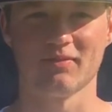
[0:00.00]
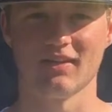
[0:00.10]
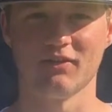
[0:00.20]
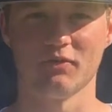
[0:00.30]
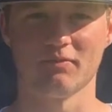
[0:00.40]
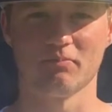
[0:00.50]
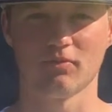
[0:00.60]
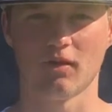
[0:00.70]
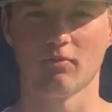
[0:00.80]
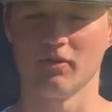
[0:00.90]
then it would
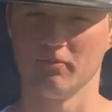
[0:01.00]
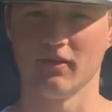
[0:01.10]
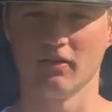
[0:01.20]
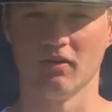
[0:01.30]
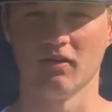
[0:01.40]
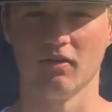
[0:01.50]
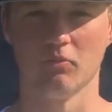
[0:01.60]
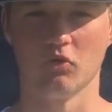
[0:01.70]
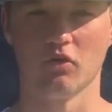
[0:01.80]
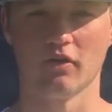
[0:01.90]
probably be a
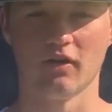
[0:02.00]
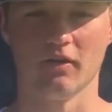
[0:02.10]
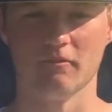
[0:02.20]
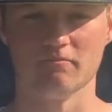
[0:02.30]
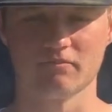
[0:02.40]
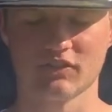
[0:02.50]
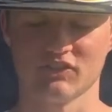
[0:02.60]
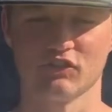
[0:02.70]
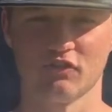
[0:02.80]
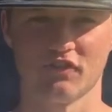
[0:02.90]
more
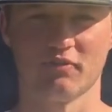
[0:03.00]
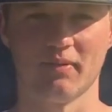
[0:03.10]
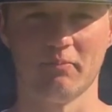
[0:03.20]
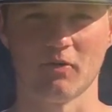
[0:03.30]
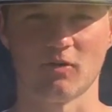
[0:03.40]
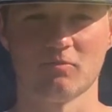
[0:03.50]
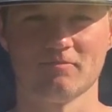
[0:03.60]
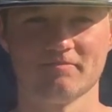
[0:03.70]
conservative paper.